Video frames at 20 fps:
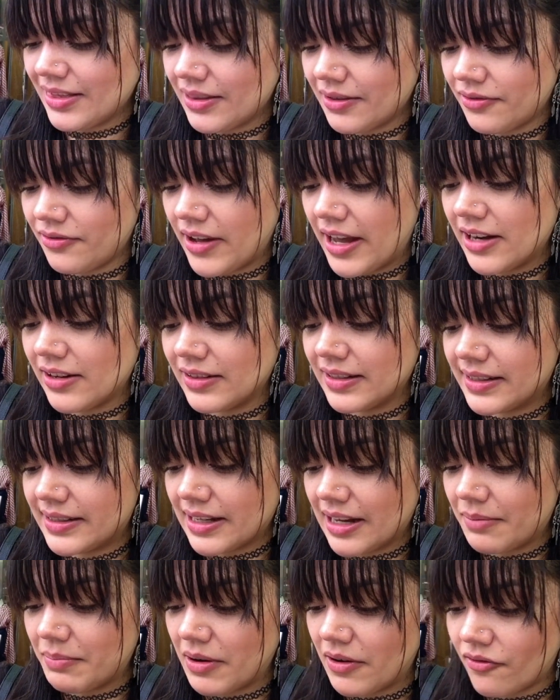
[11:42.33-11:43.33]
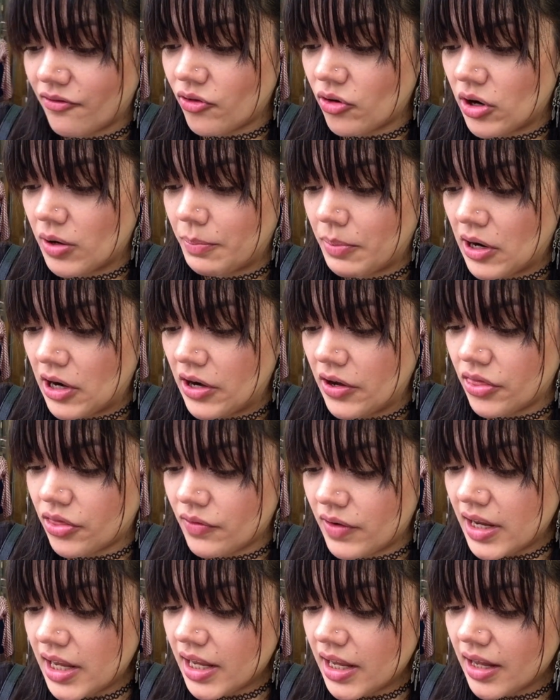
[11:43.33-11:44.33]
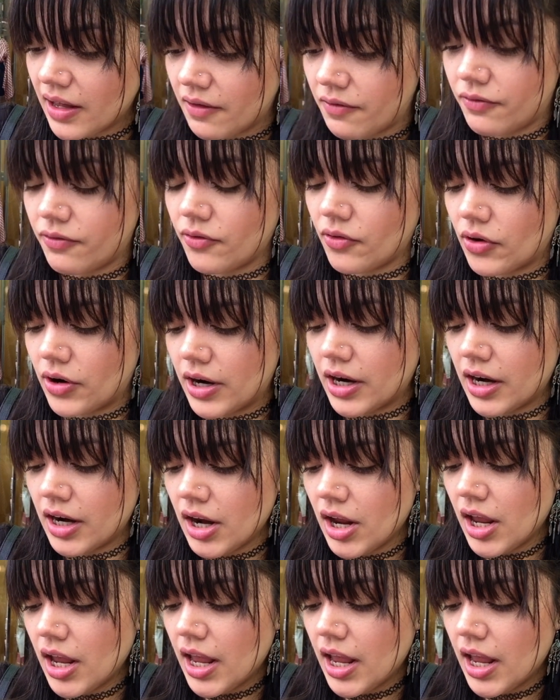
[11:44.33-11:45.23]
the final assignment for part three of four